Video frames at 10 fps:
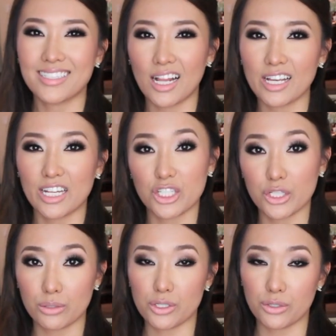delicate
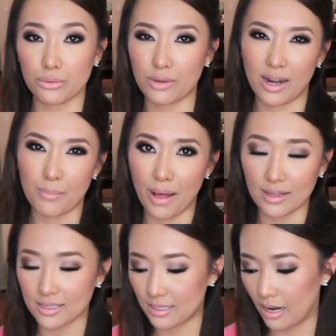shoe to kind of
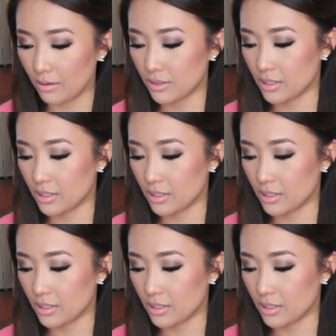balance it out.